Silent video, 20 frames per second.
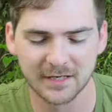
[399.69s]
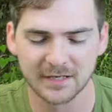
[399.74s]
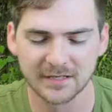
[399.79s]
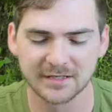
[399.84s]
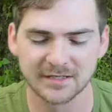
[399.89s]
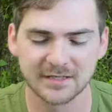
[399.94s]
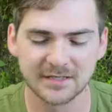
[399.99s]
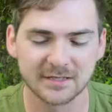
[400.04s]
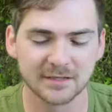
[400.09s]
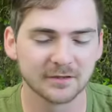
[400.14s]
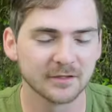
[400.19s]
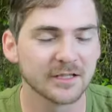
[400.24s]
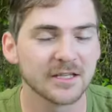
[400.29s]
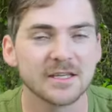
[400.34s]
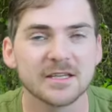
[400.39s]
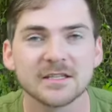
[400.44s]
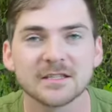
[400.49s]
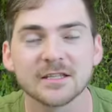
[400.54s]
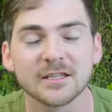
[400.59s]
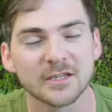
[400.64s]
still
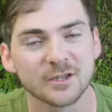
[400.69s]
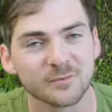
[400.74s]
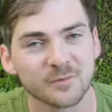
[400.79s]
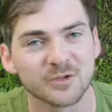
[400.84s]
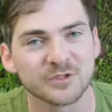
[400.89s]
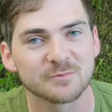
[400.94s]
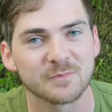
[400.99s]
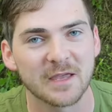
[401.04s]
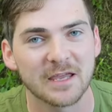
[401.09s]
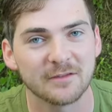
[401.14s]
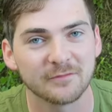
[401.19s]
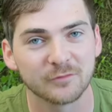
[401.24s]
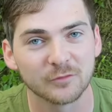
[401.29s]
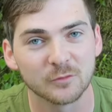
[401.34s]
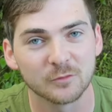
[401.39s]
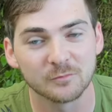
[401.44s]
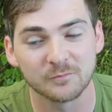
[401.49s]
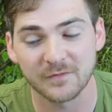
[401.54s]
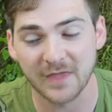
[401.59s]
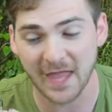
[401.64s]
easily the most
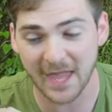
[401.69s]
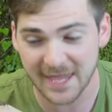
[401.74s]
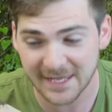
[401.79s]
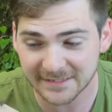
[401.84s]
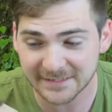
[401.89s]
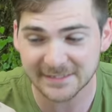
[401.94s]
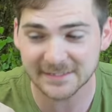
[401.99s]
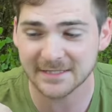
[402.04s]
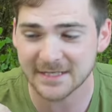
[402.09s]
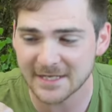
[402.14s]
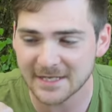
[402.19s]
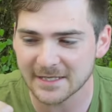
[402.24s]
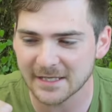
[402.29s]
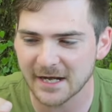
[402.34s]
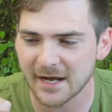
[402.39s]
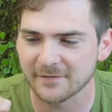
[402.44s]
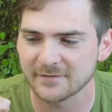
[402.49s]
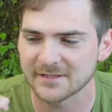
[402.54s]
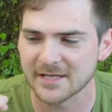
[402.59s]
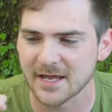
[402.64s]
painful ant sting that
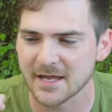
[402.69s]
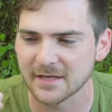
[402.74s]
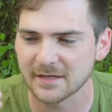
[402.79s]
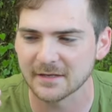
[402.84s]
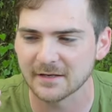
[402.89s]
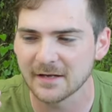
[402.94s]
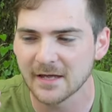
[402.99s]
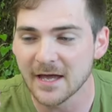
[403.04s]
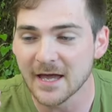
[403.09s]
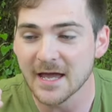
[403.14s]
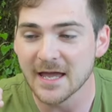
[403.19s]
I've taken.